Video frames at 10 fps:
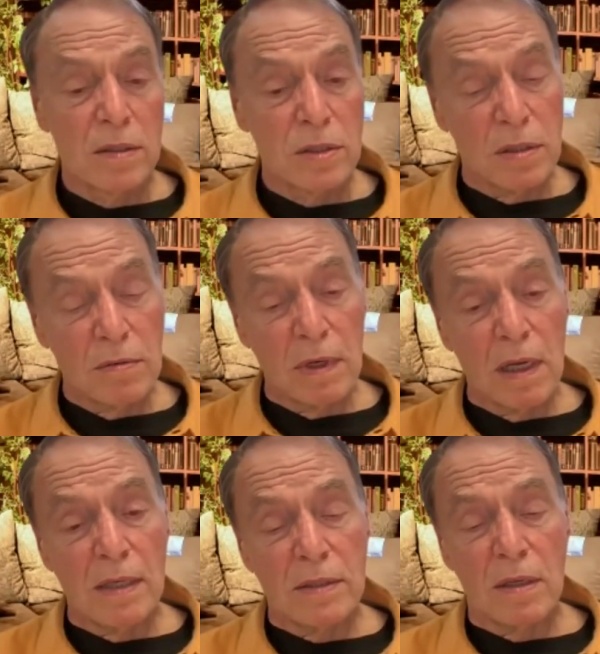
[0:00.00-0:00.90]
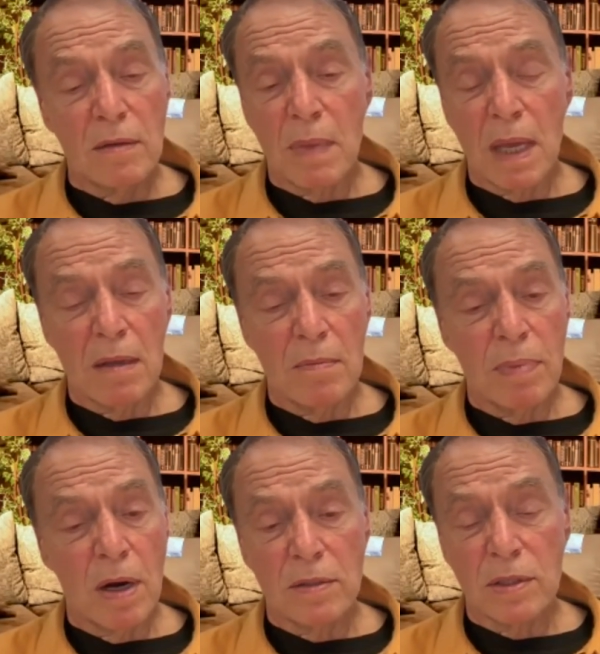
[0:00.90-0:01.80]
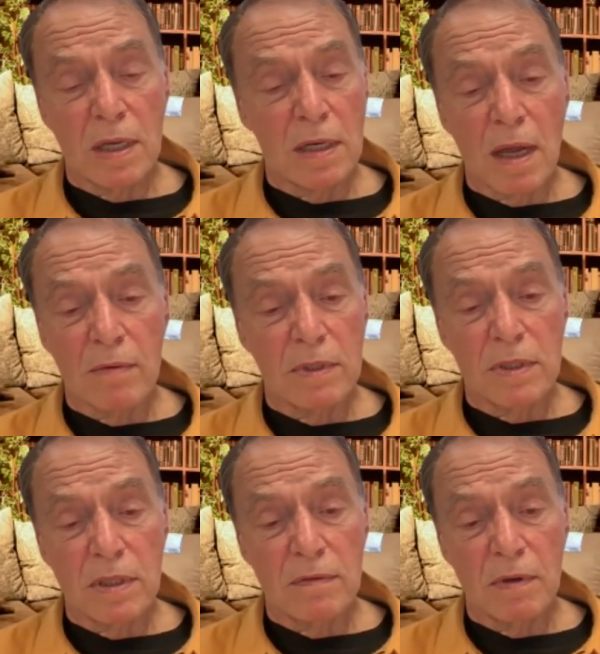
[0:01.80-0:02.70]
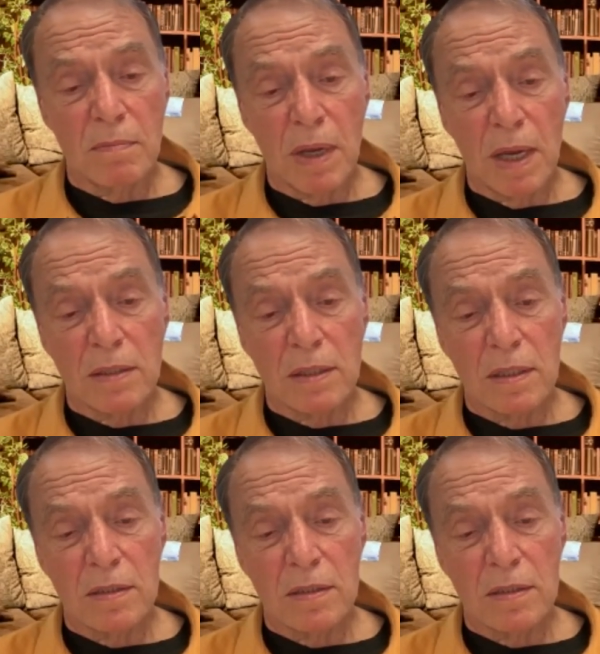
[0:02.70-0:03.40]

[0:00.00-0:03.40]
She realized that many parts cannot receive compassion.